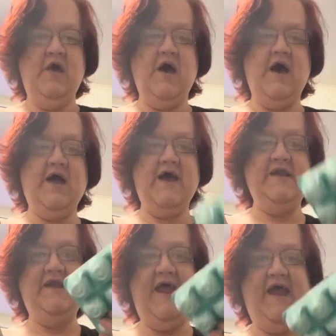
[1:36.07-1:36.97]
I got
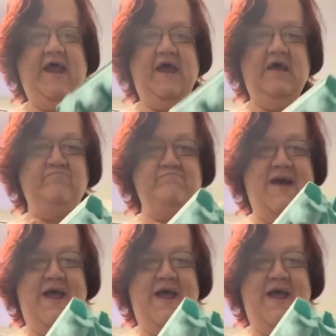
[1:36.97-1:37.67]
my